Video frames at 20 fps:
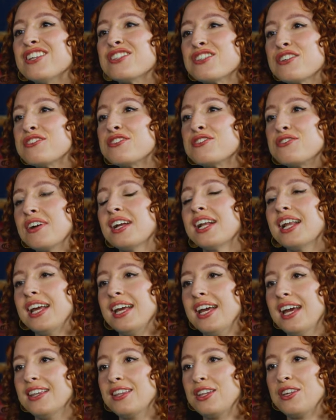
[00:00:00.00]
And so
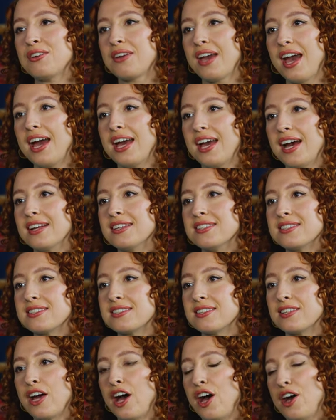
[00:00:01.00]
Strictly in the UK
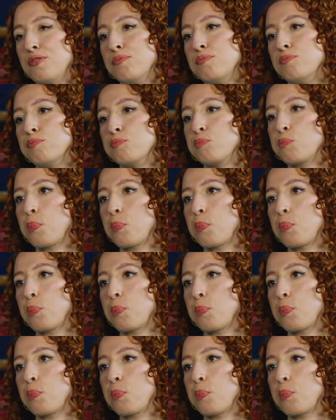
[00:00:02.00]
has, I